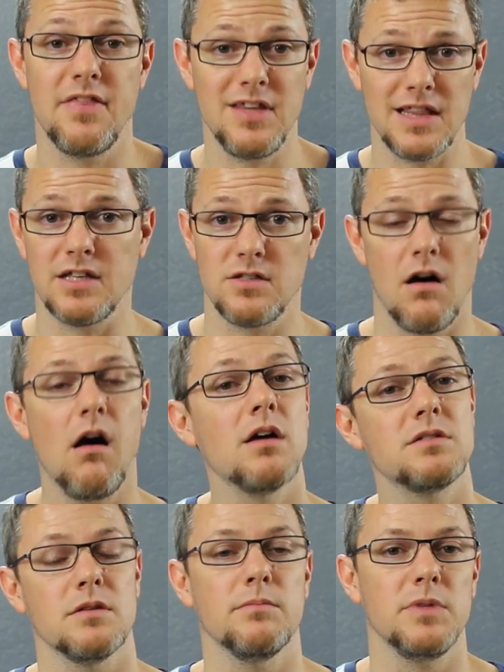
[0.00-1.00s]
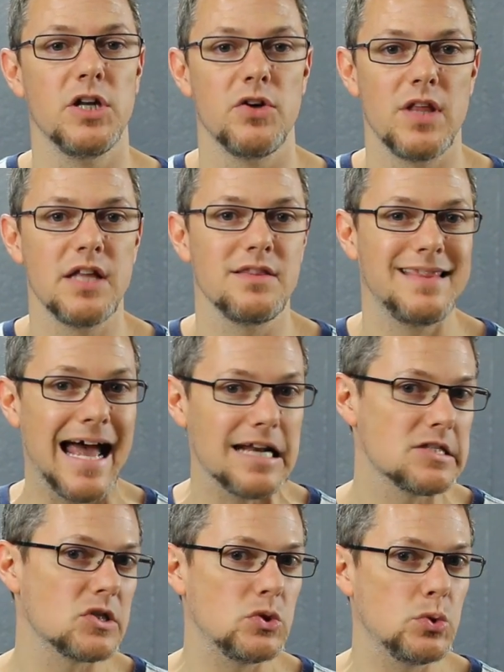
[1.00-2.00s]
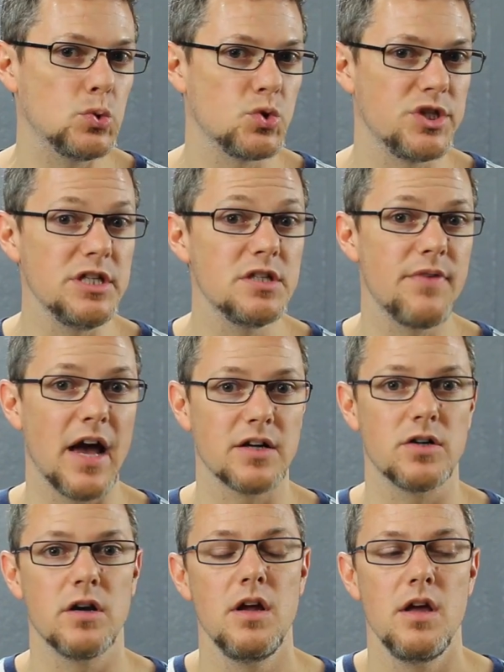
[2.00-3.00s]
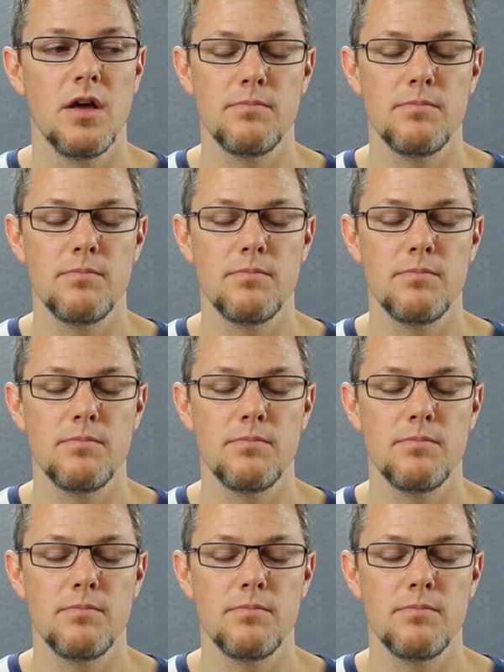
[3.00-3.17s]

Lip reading: I think that's awesome. You know, that is a cool cheese factor.